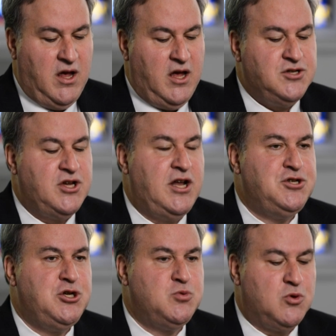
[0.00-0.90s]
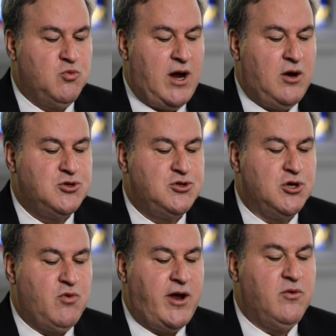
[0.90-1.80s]
his energies were roused to
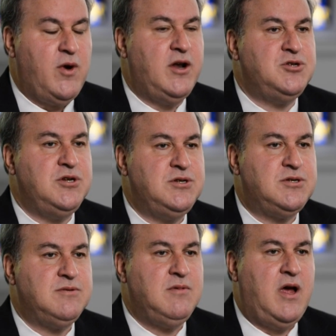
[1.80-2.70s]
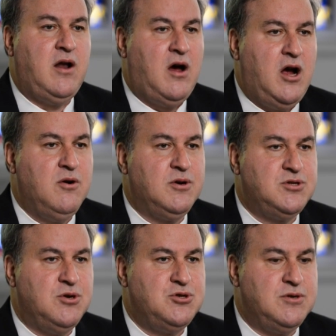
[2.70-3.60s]
greater energies and higher
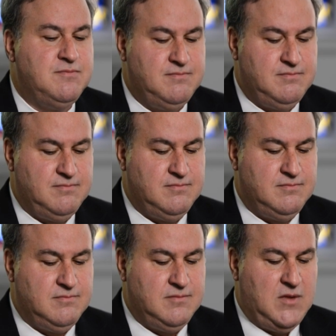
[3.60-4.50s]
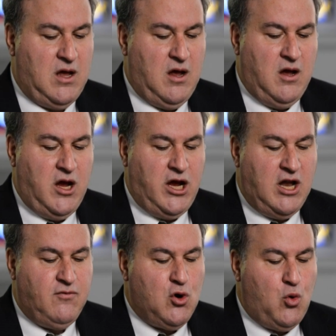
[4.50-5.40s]
exertion. He
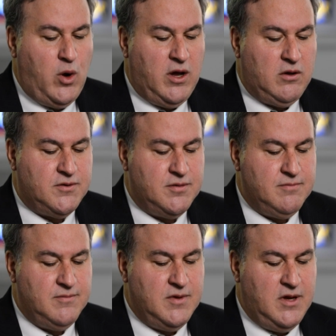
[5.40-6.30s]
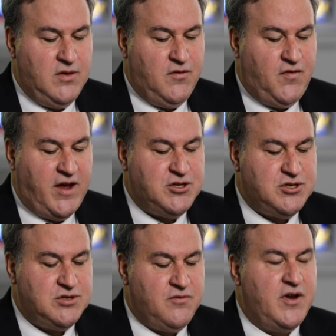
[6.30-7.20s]
never quailed in the
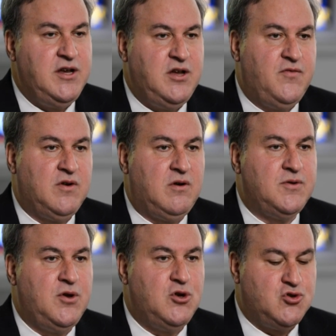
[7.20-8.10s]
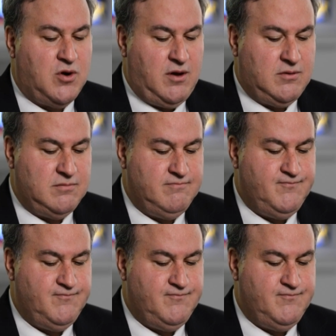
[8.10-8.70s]
face of any difficulty or trial.